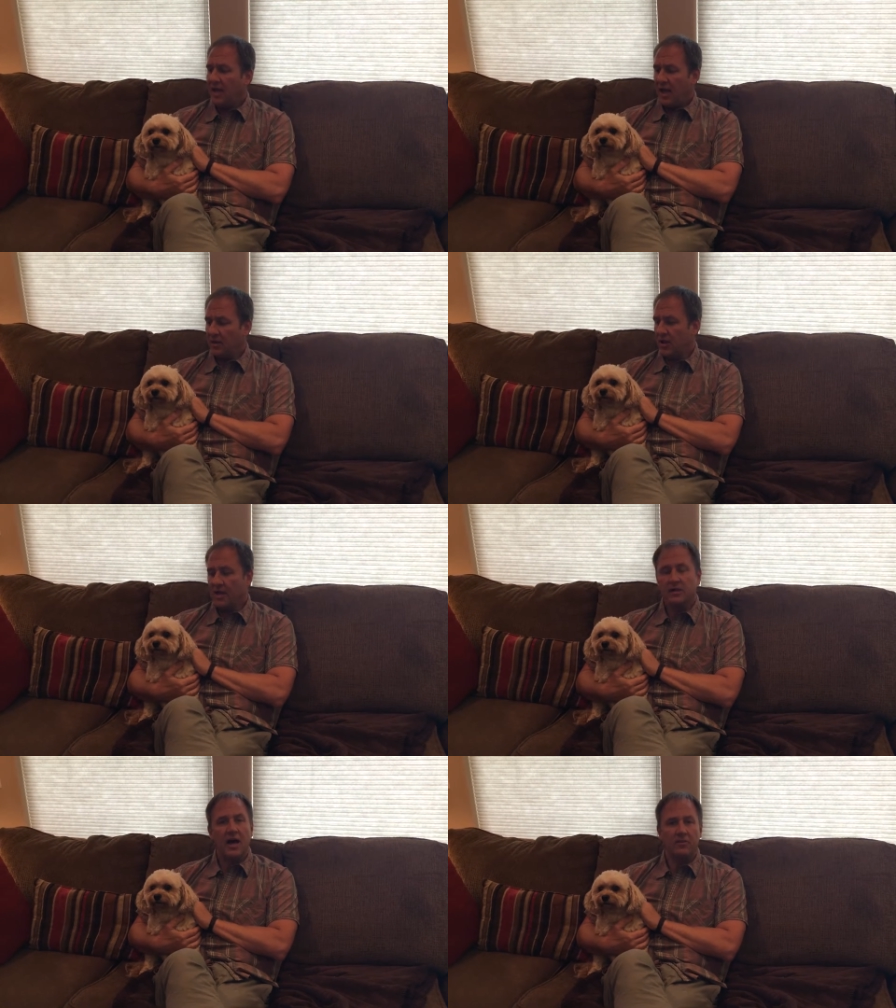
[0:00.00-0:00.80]
And like
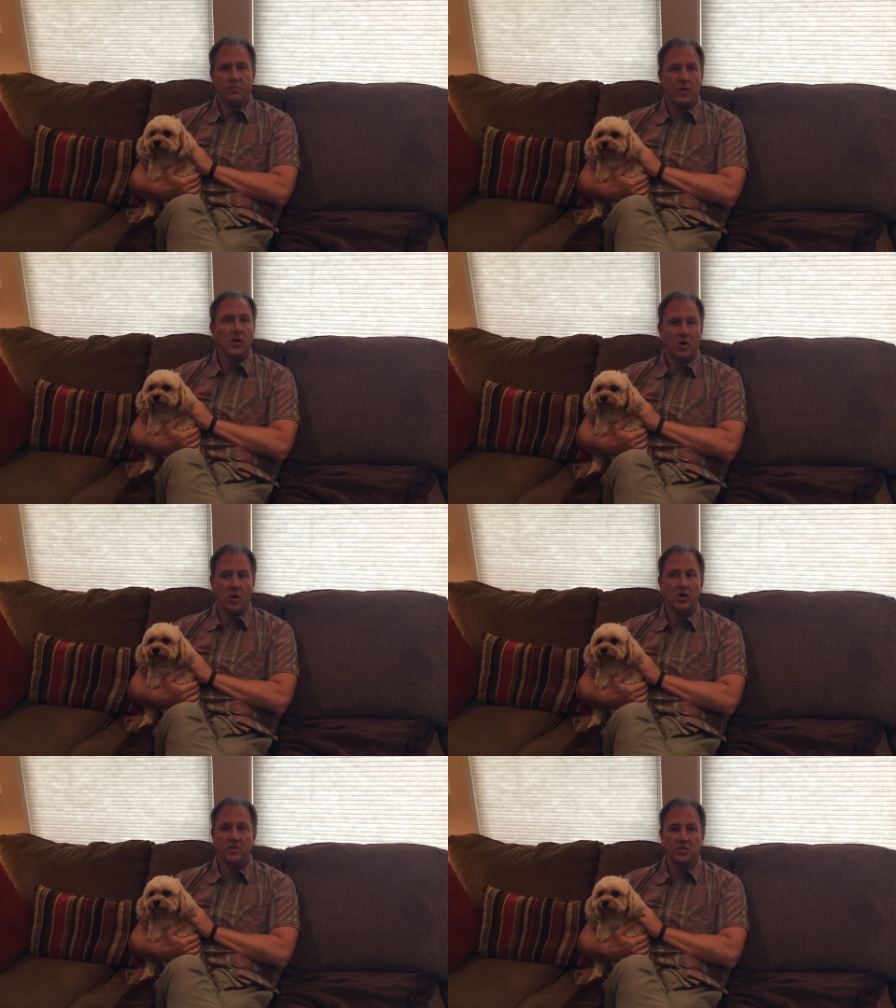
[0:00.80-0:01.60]
a lot of guard
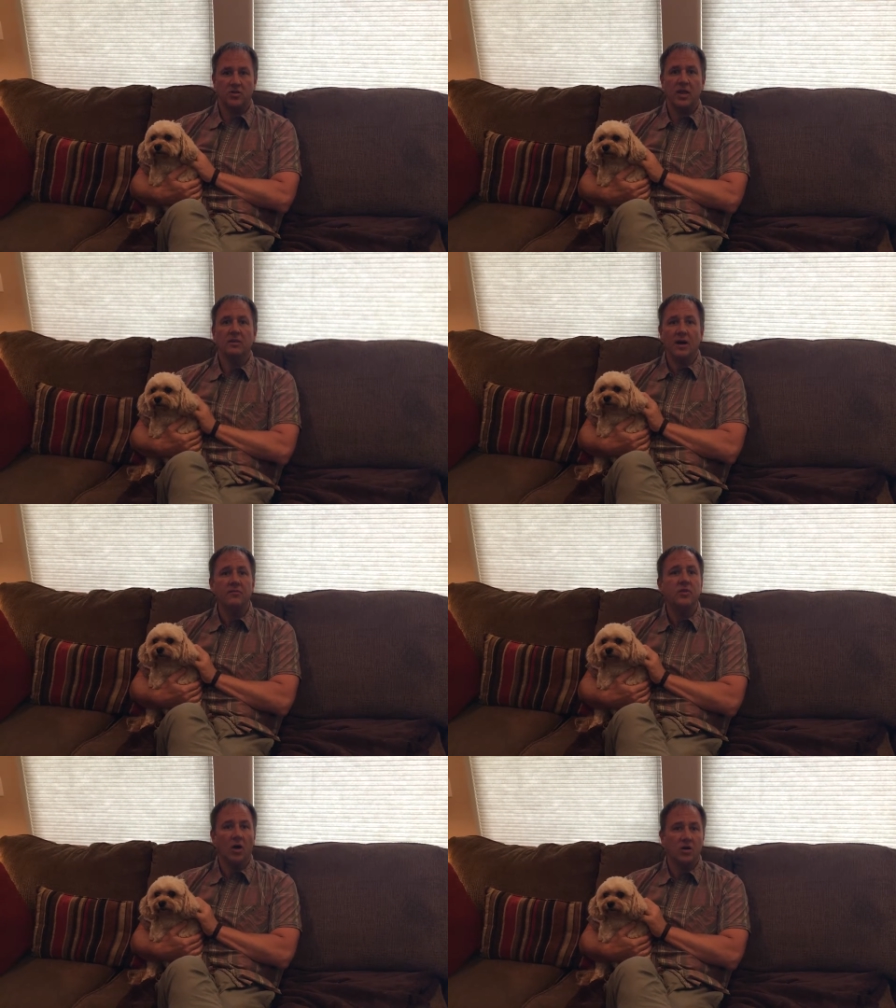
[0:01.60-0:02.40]
guardians do, they
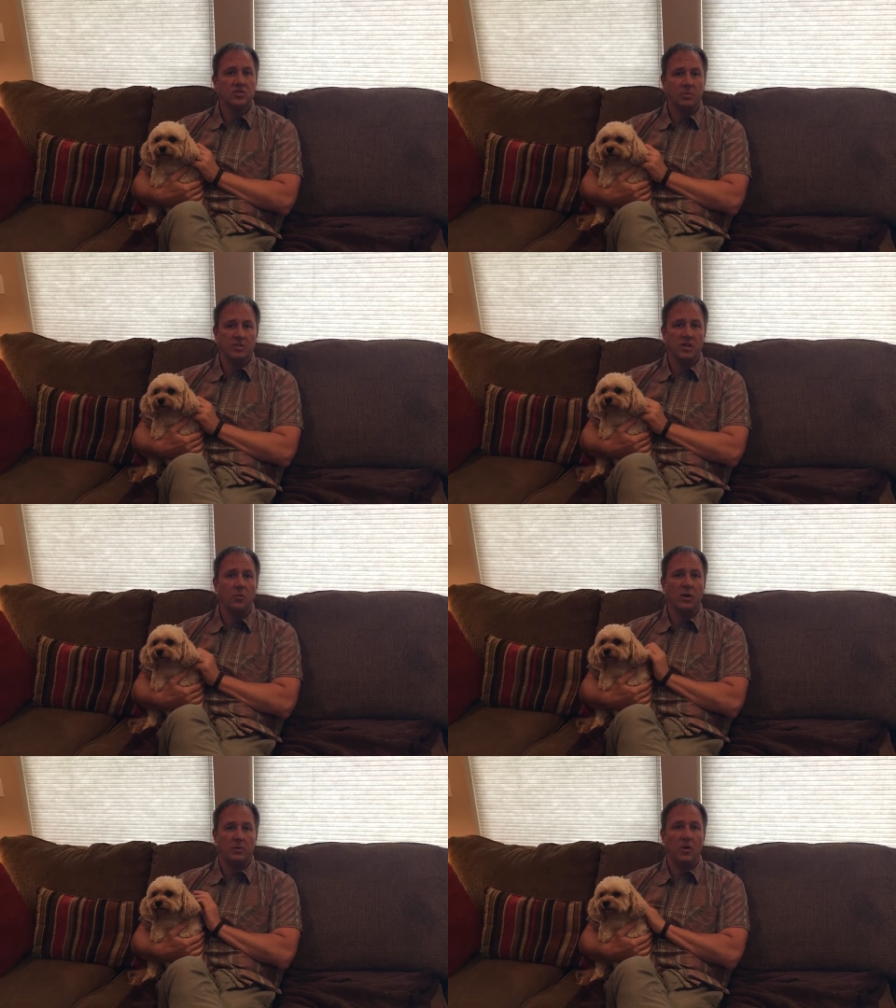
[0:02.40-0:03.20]
love the dogs so much and they
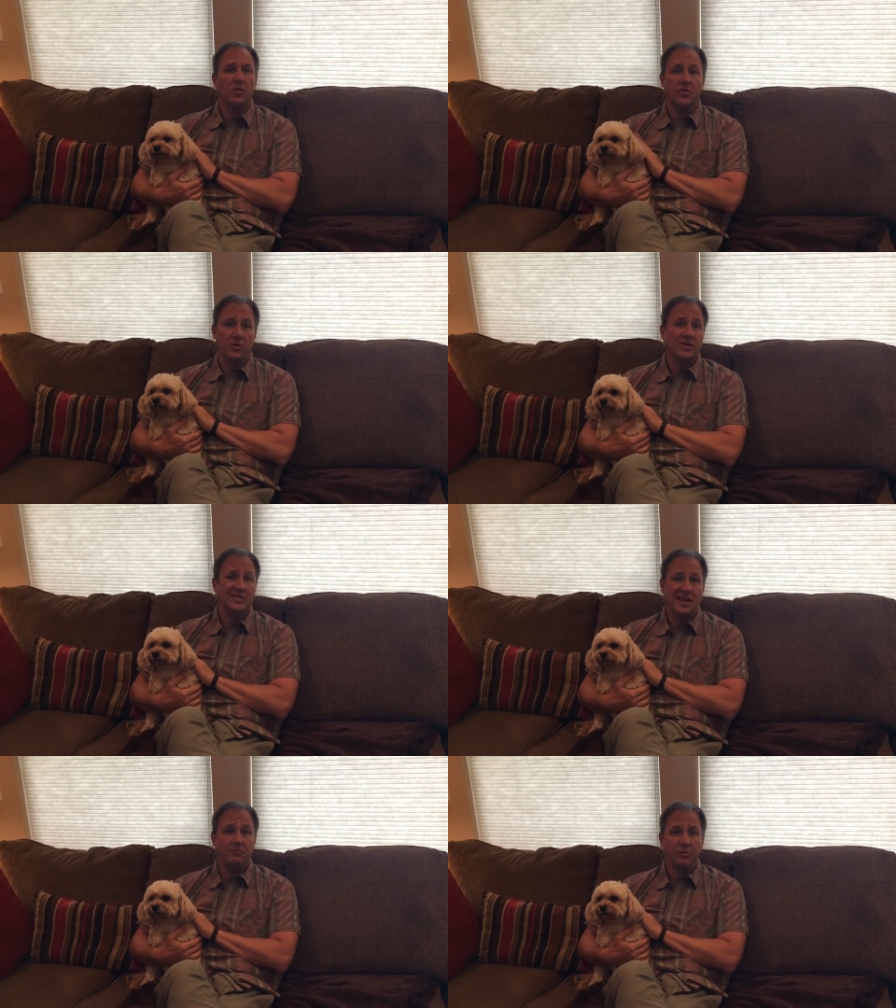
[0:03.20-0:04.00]
want them to know that they're in a
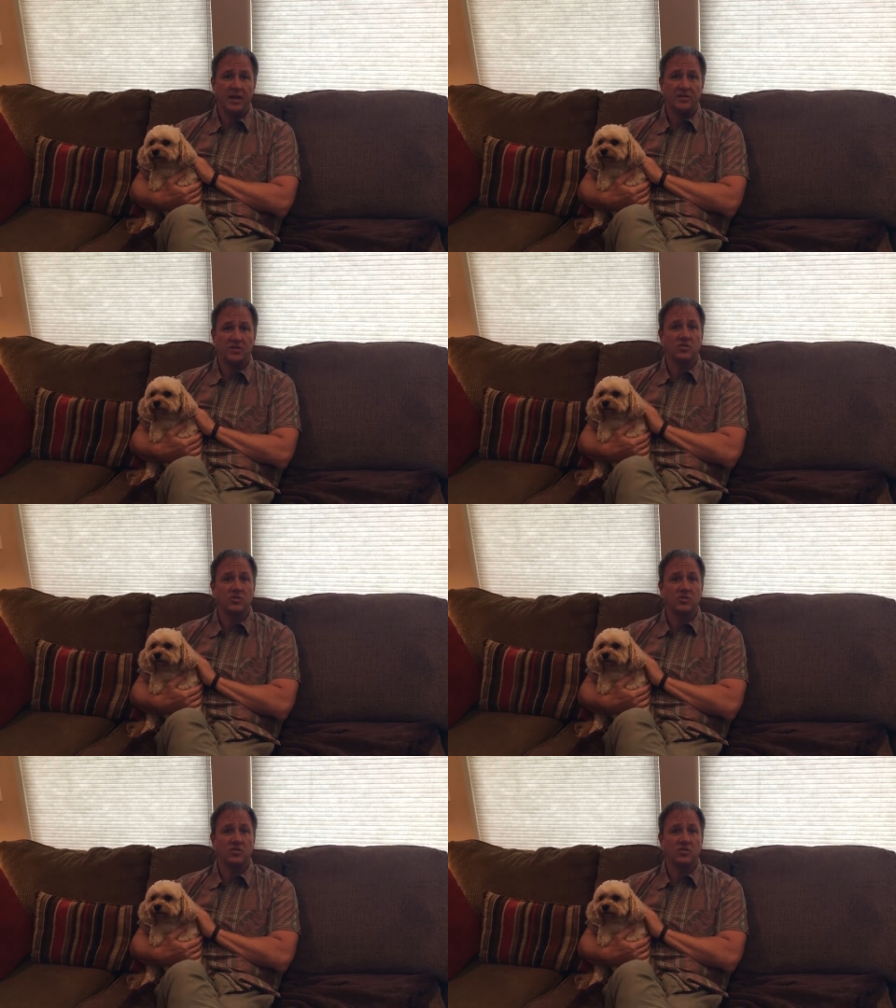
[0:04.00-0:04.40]
safe place.